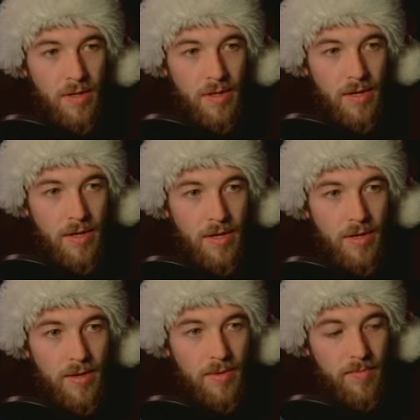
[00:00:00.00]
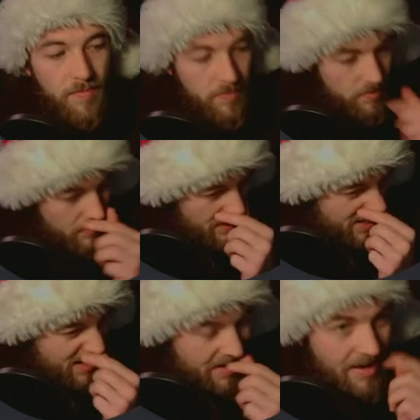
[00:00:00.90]
And
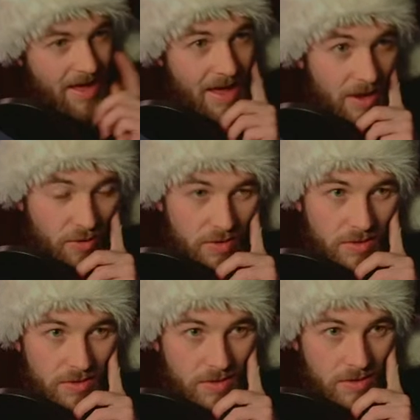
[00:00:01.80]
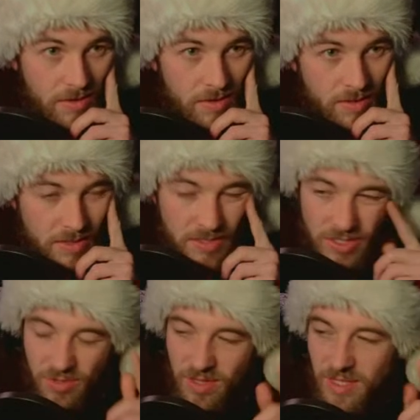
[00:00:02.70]
now,
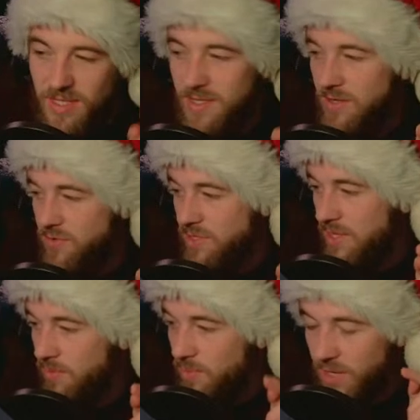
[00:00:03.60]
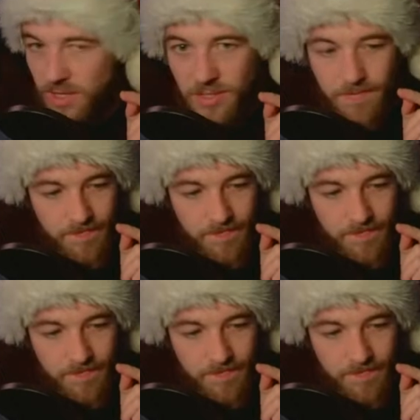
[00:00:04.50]
so this is interesting because